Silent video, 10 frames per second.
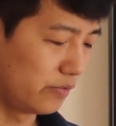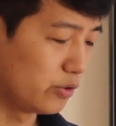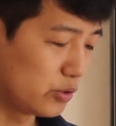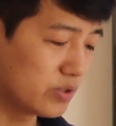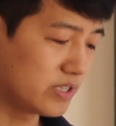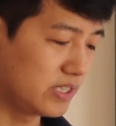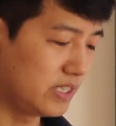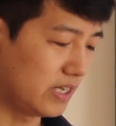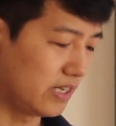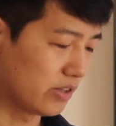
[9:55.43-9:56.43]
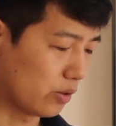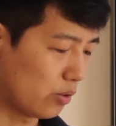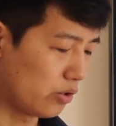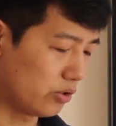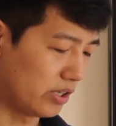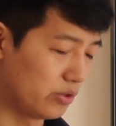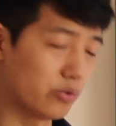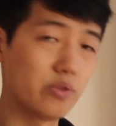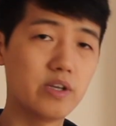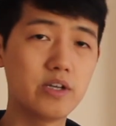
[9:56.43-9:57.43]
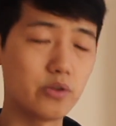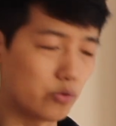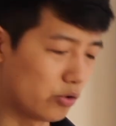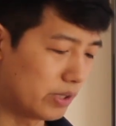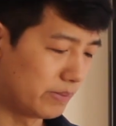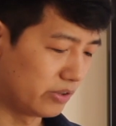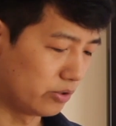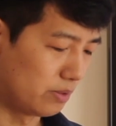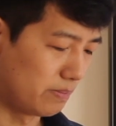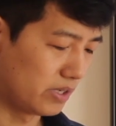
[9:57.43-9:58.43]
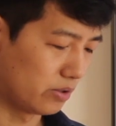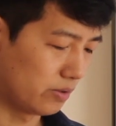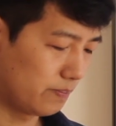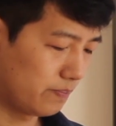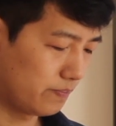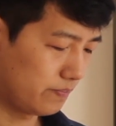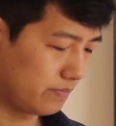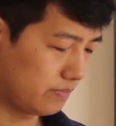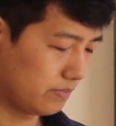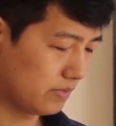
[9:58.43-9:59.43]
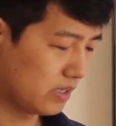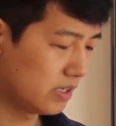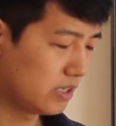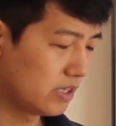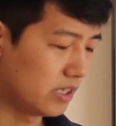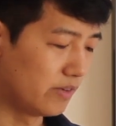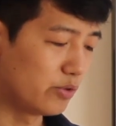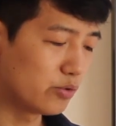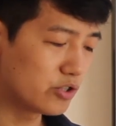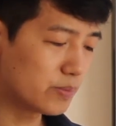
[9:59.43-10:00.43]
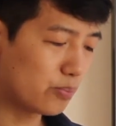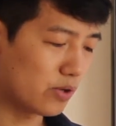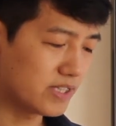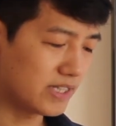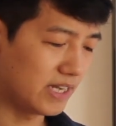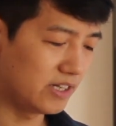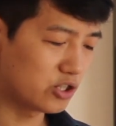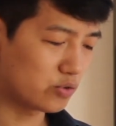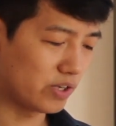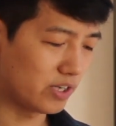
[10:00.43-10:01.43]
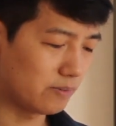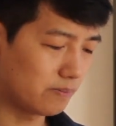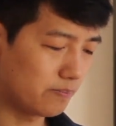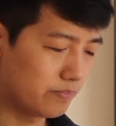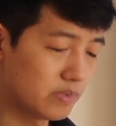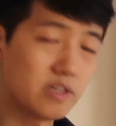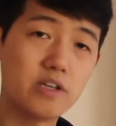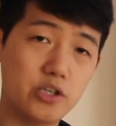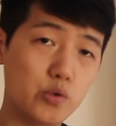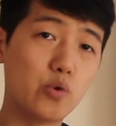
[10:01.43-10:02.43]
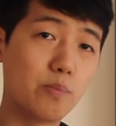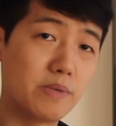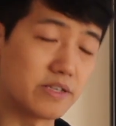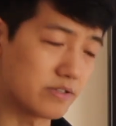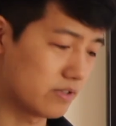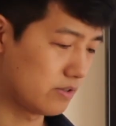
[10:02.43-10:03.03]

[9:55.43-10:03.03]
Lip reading: use C at the corner and you throw them into the middle, If you just press A straight up, you will miss.